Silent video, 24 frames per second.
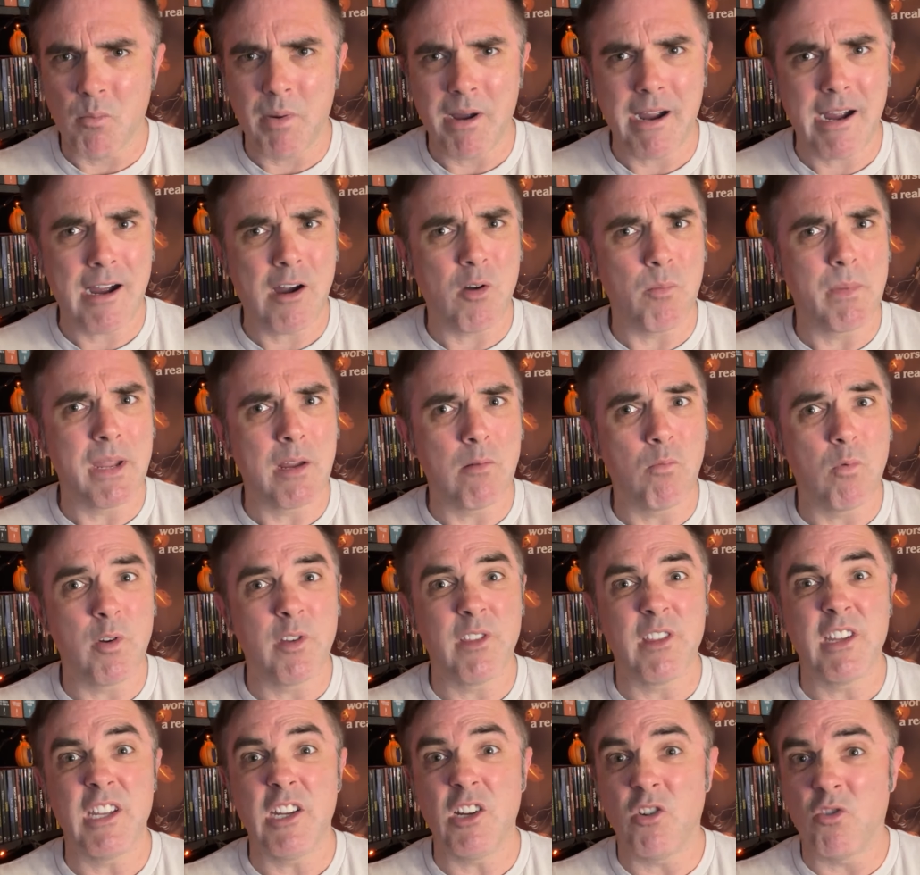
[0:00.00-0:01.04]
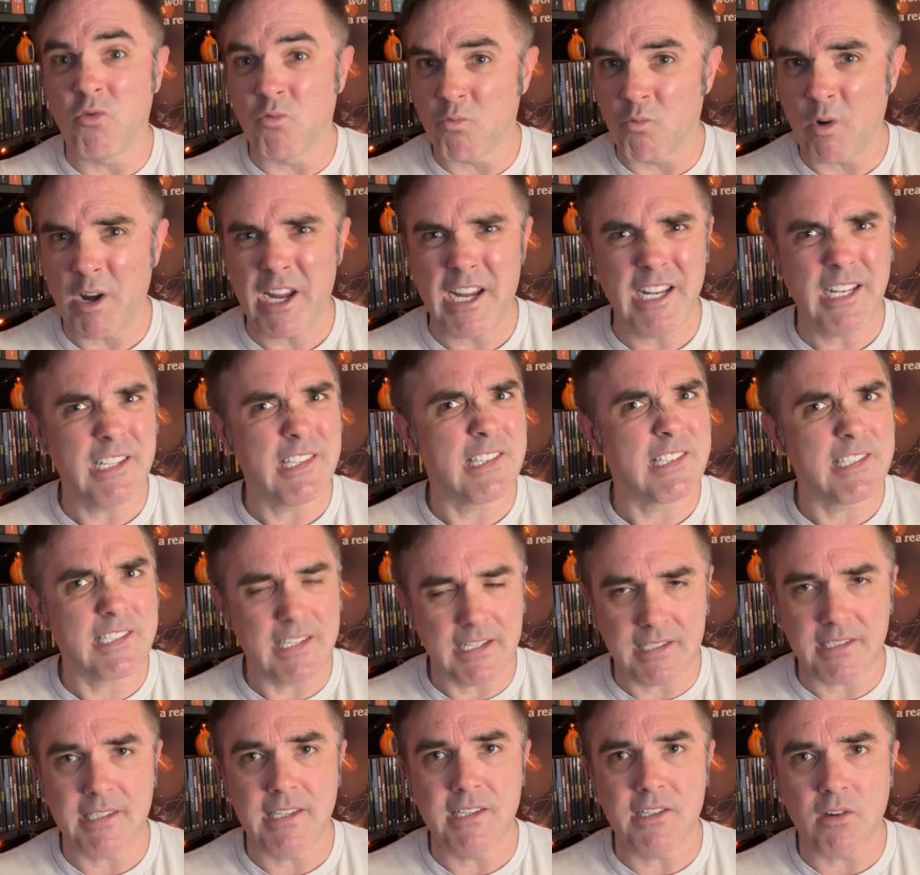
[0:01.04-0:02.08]
Powell made one of the great
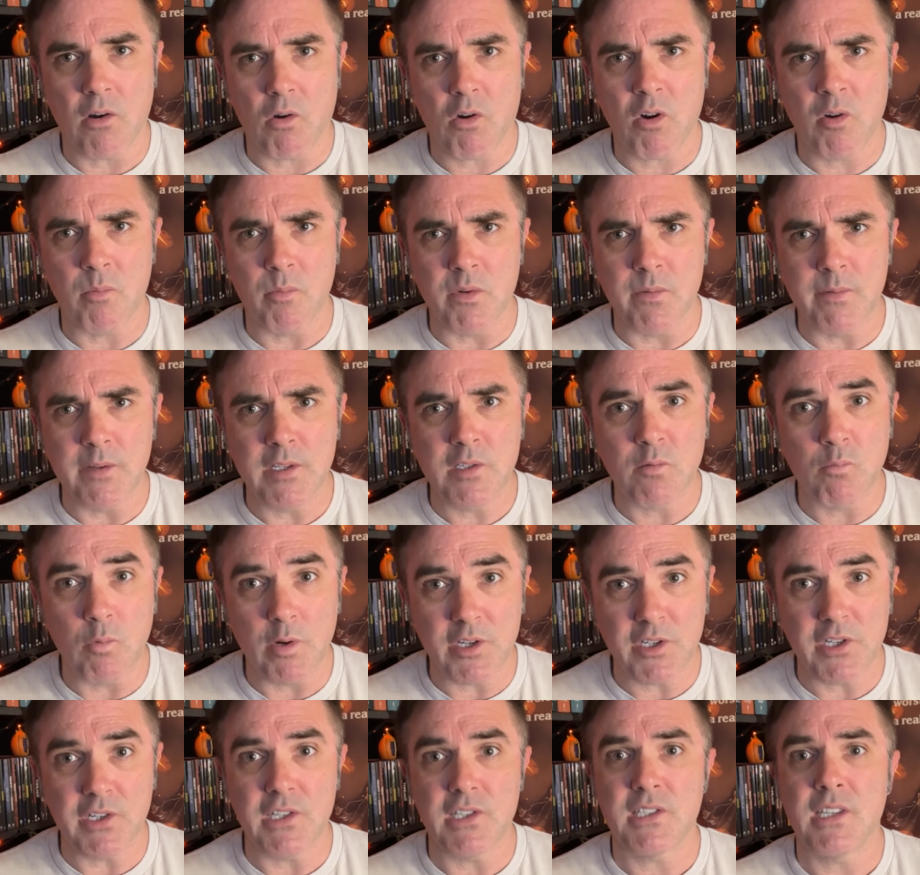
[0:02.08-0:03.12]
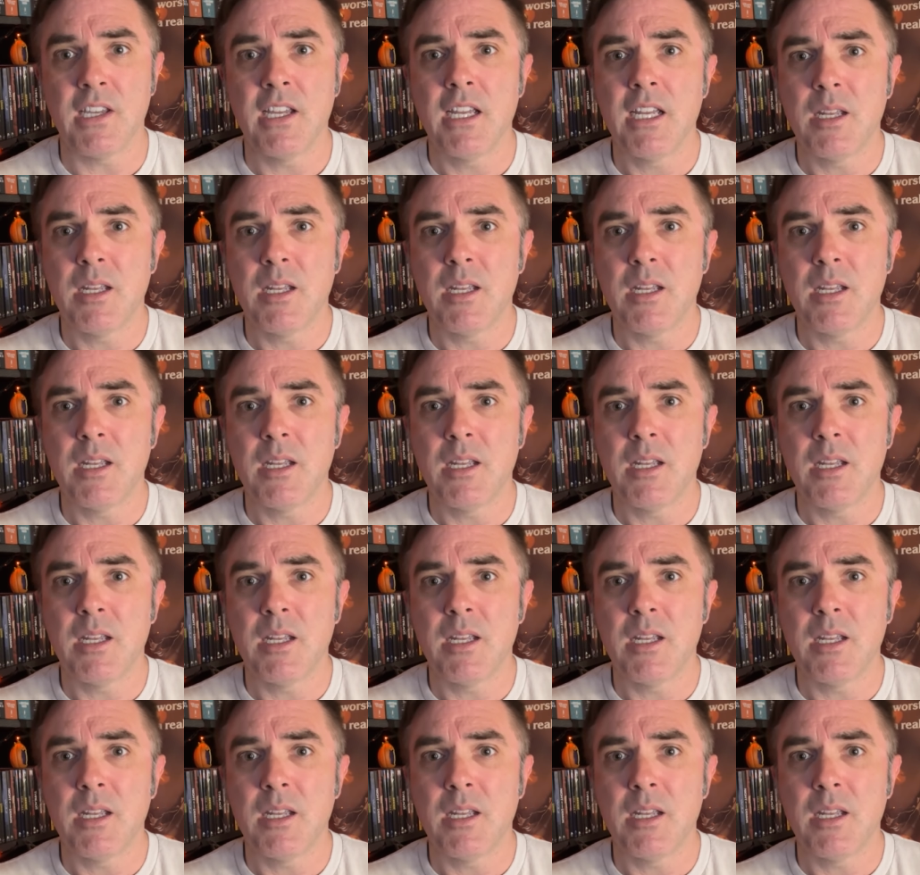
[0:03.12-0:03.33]
60s horror movies, which is